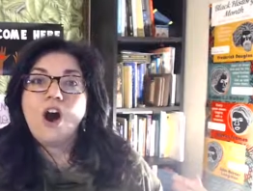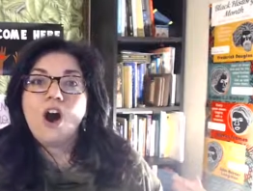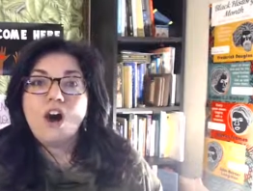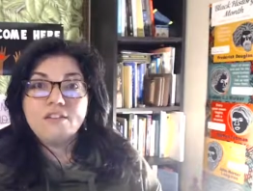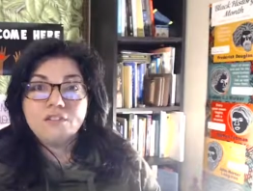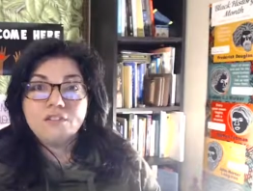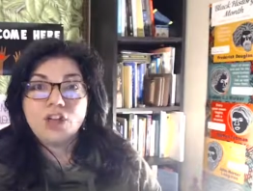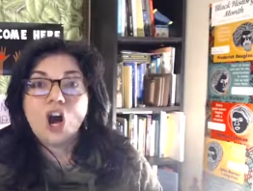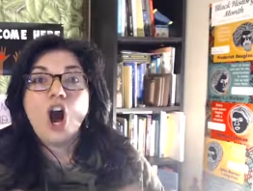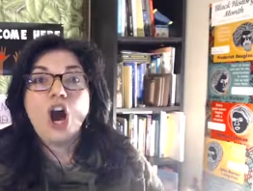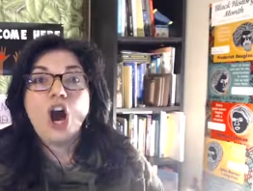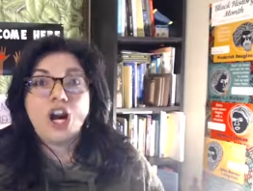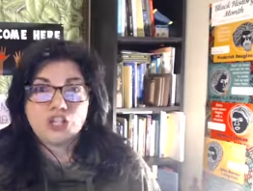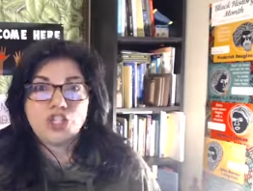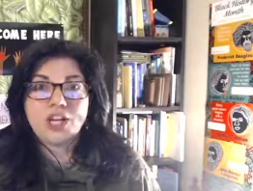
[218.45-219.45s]
all of the
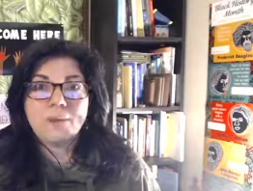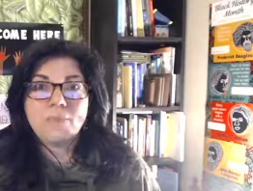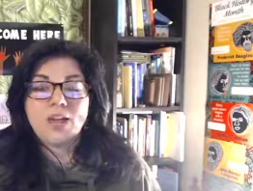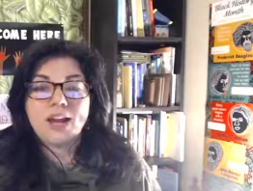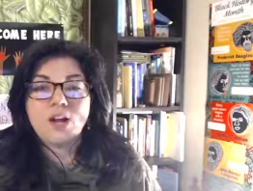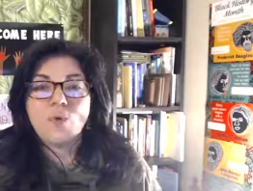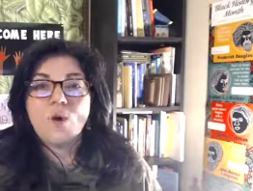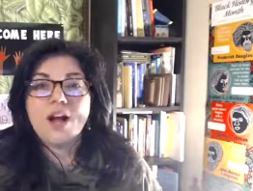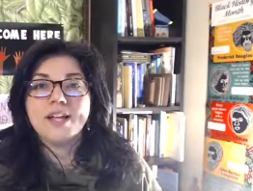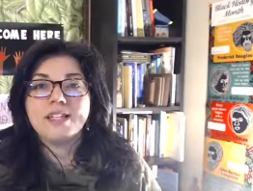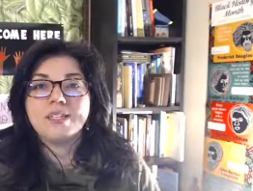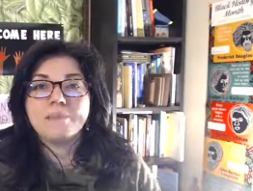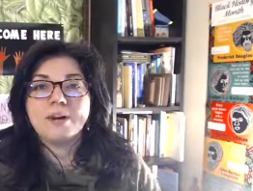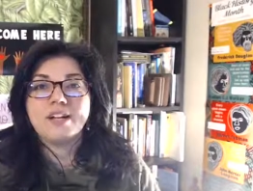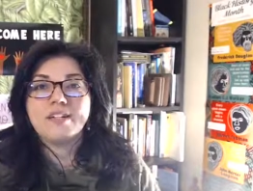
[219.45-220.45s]
hardship that it
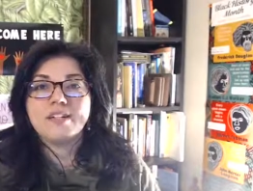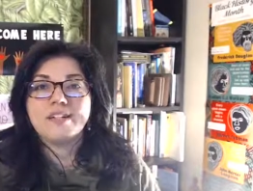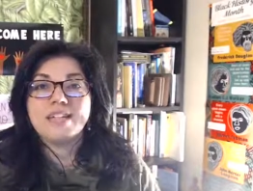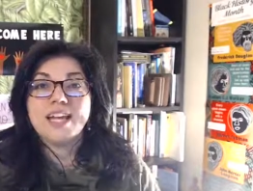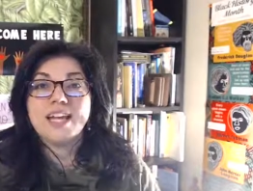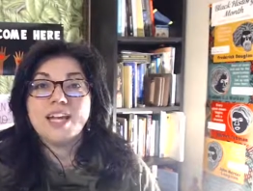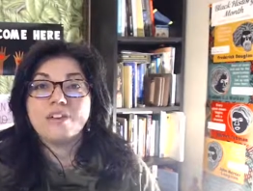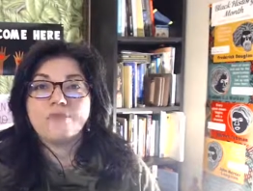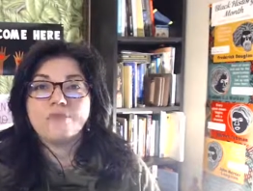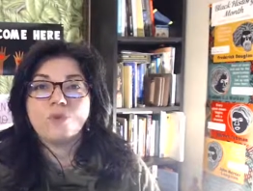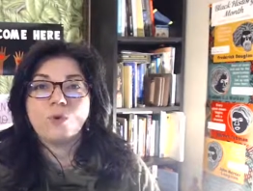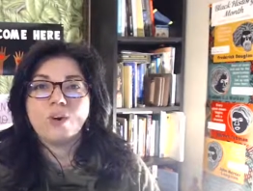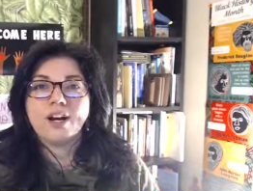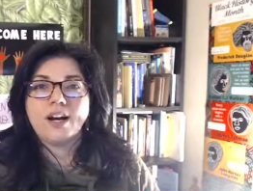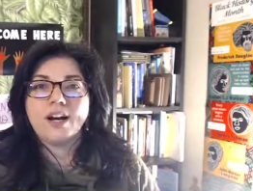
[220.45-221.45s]
was, but see it
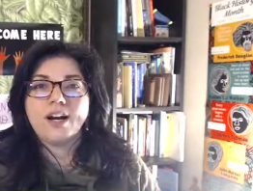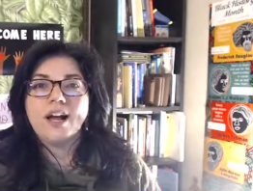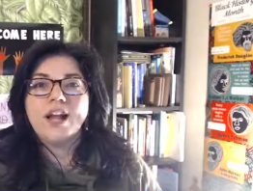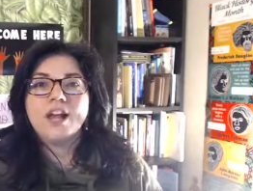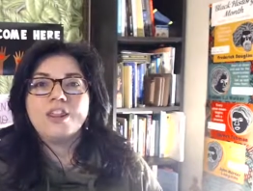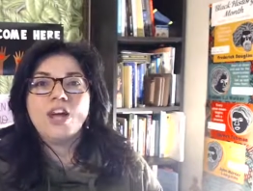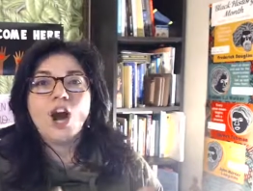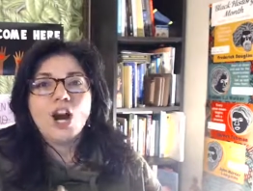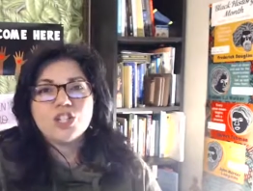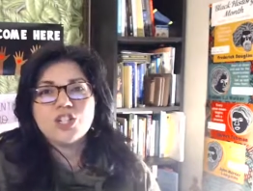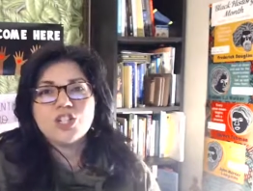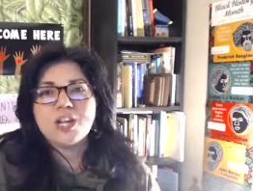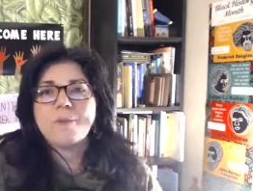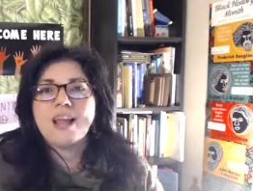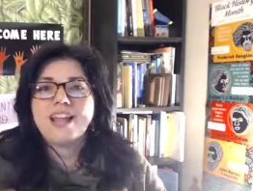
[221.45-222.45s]
for the
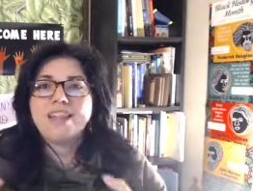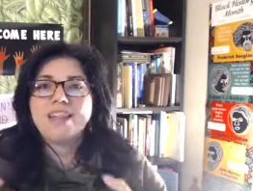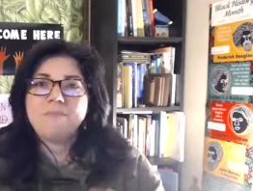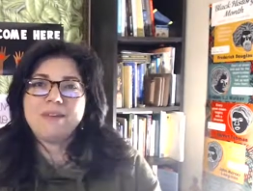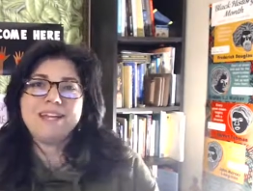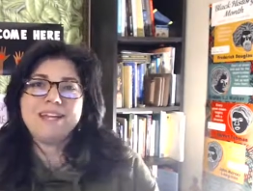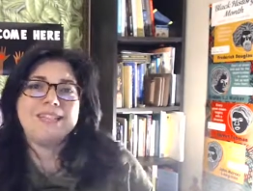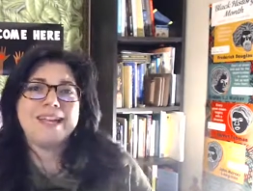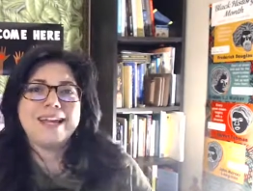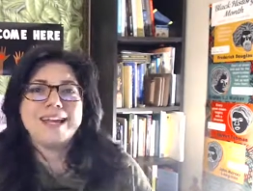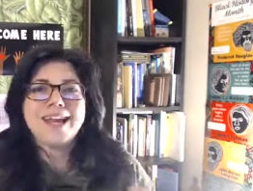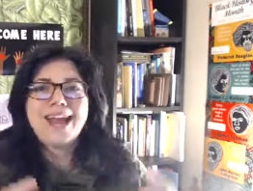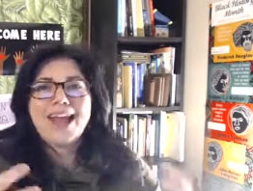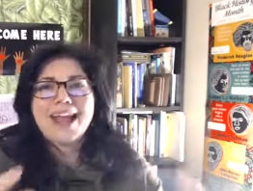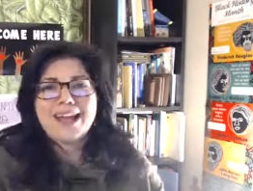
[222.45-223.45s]
hardship and the
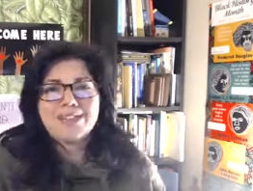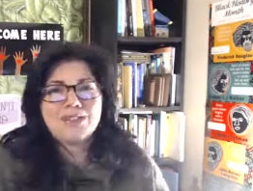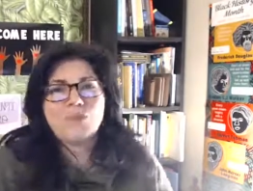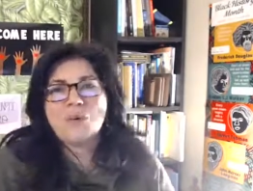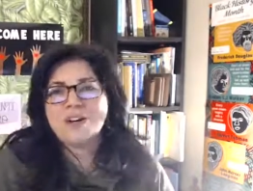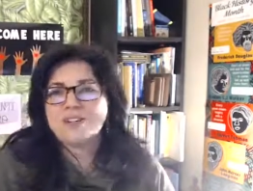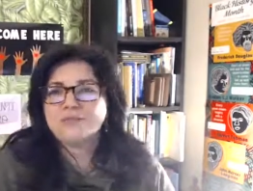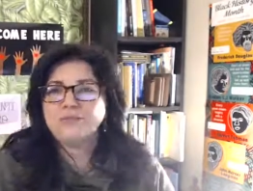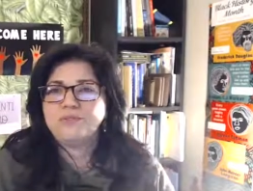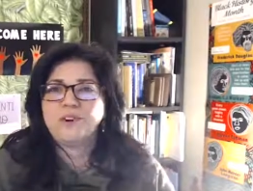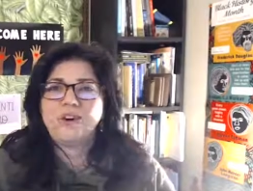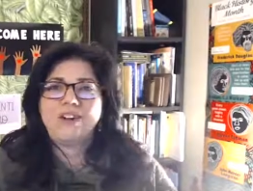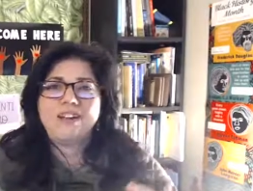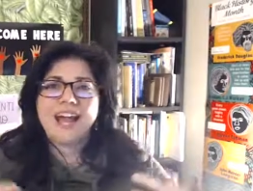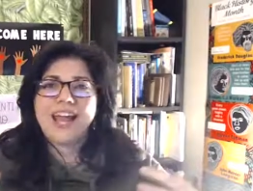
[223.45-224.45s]
amazing and the
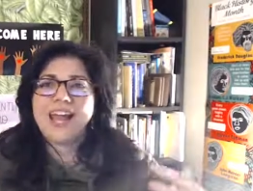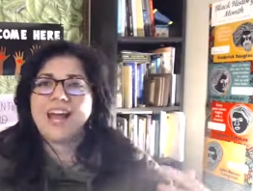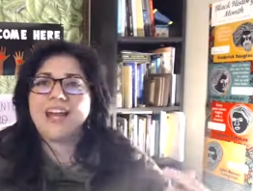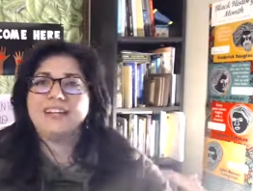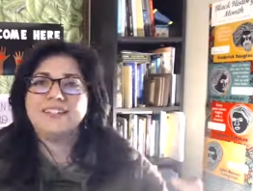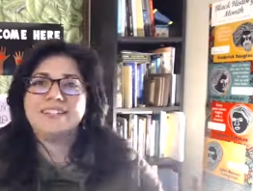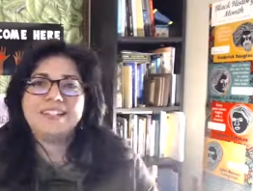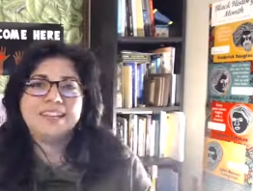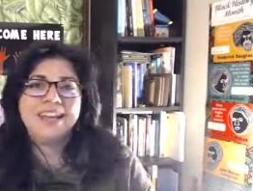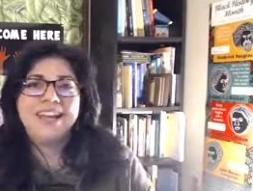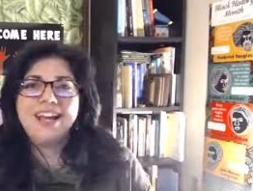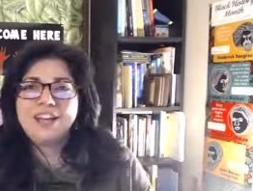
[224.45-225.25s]
wonderful and